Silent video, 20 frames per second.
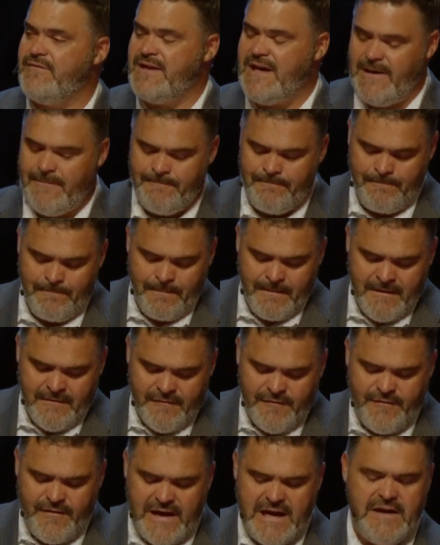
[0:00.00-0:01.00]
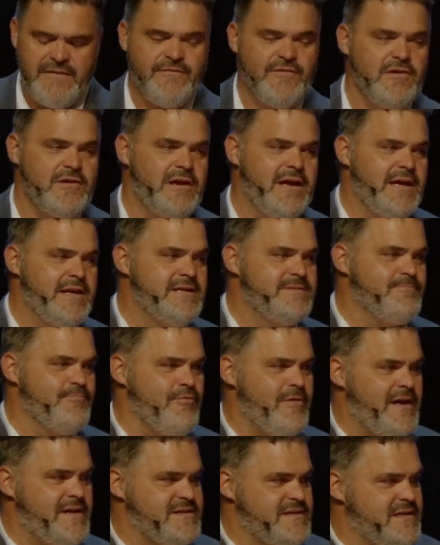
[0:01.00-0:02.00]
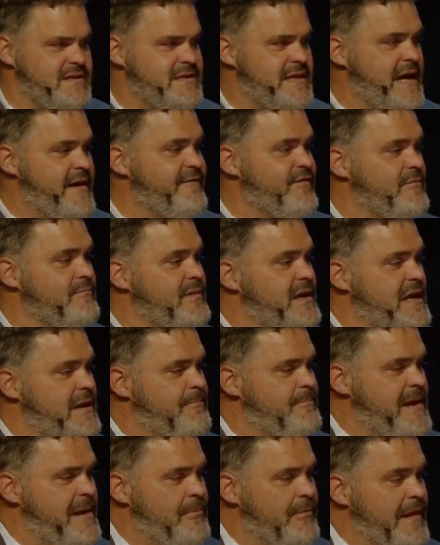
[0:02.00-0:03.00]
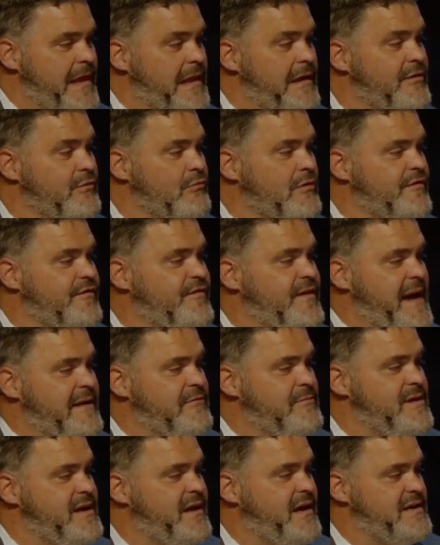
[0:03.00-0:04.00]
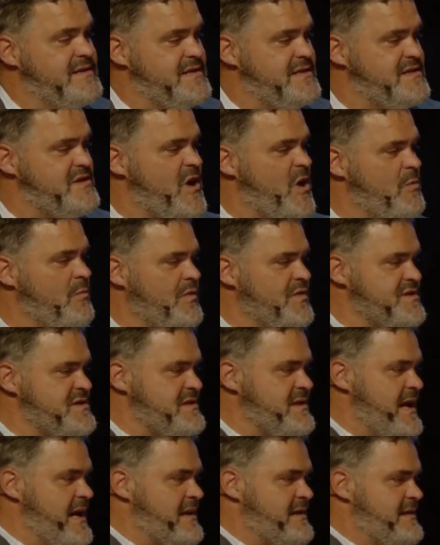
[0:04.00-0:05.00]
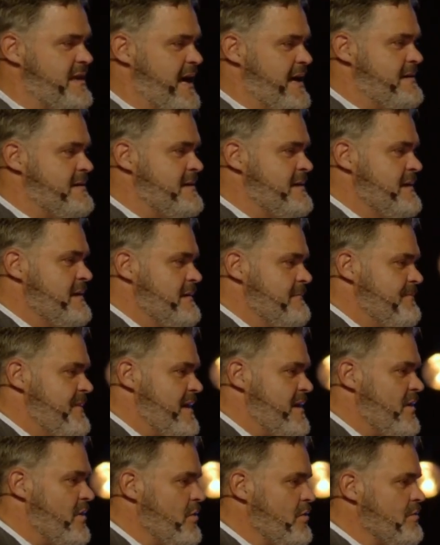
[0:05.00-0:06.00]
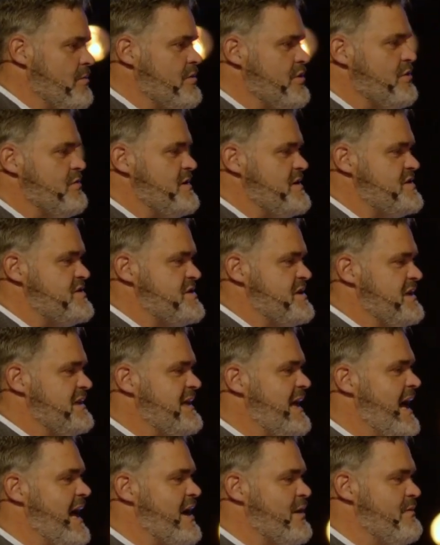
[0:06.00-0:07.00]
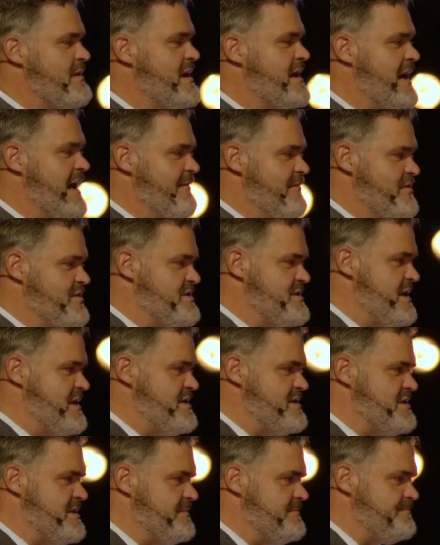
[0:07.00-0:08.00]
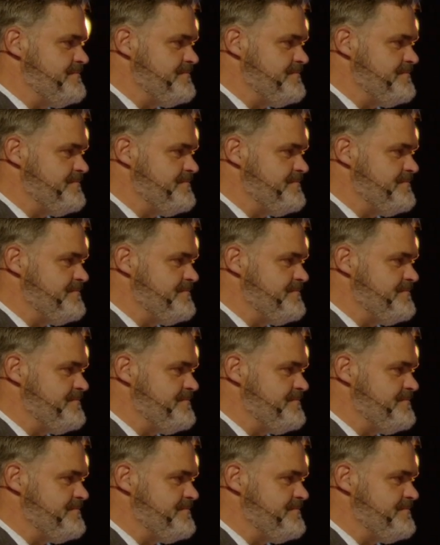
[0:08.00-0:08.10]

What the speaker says: Now, favor in present day for many people, they love the word favor because it's almost like that whole Christian lottery conversation.